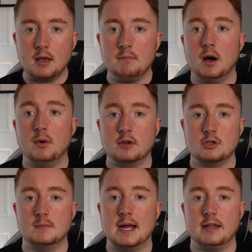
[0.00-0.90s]
but I want to
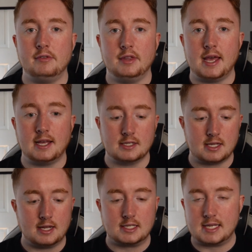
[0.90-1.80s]
talk about different things
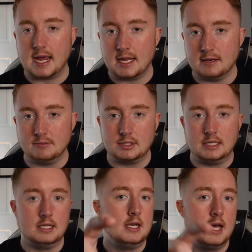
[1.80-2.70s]
like stadiums
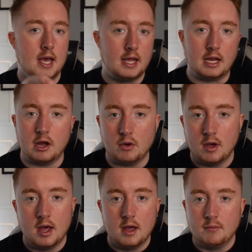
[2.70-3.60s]
and, you know,
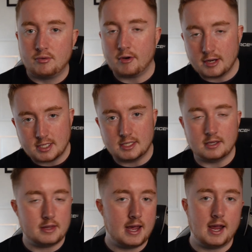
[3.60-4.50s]
prices
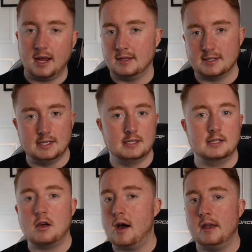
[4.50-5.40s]
of things
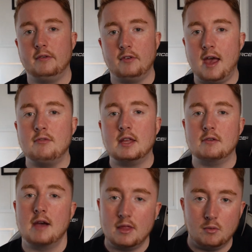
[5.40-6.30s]
and kind of everything
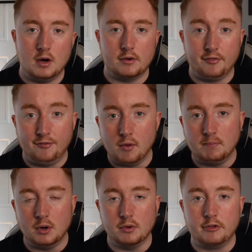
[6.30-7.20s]
around the world of
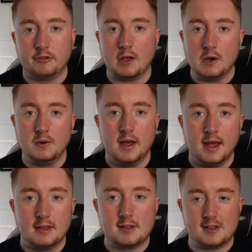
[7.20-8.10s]
football. So
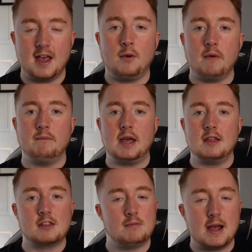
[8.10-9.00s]
stick with
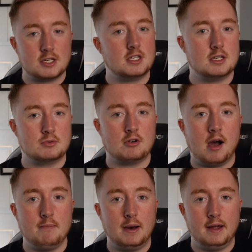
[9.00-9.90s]
me, smash the
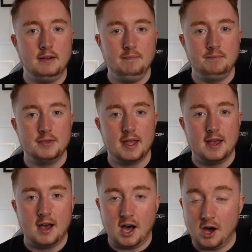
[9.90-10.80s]
subscribe button.
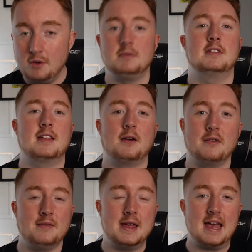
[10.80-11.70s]
I hope you stick
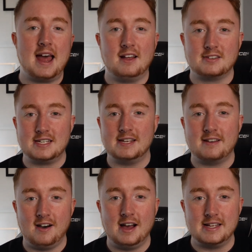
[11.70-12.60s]
with me, and I'll see you
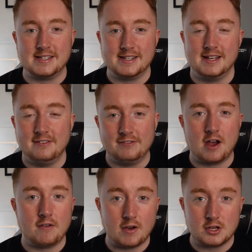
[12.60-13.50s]
guys
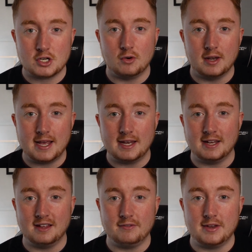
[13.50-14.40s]
very, very shortly in
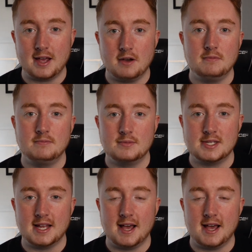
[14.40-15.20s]
another video. See you